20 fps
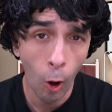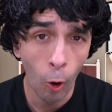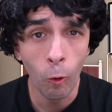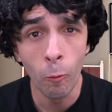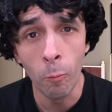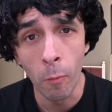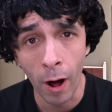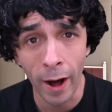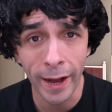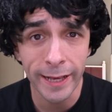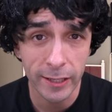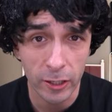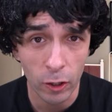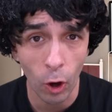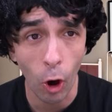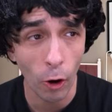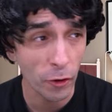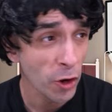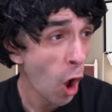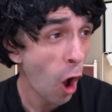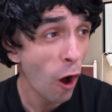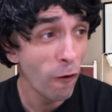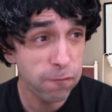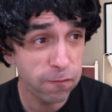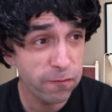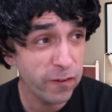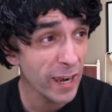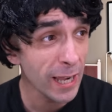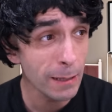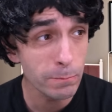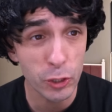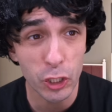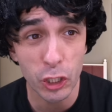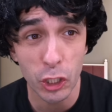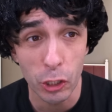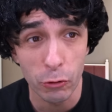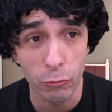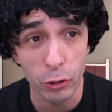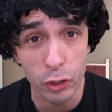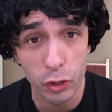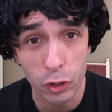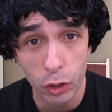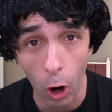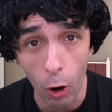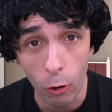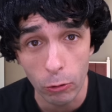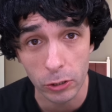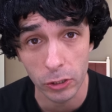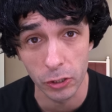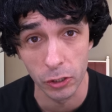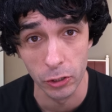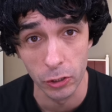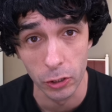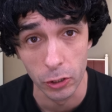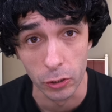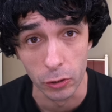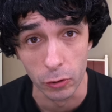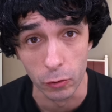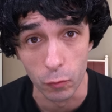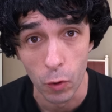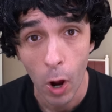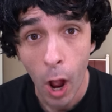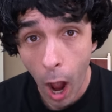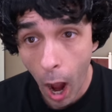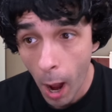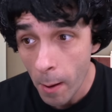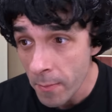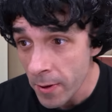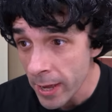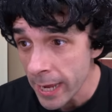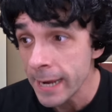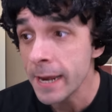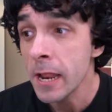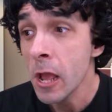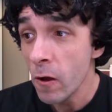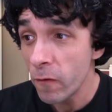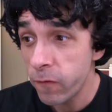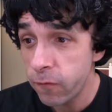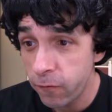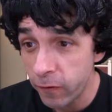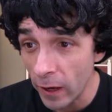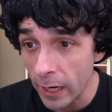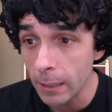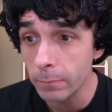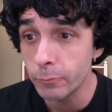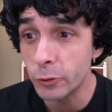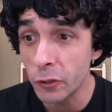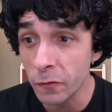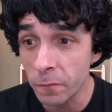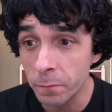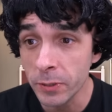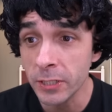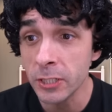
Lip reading: Oh my god, a Philips Hue a joke to you? I mean, Philips have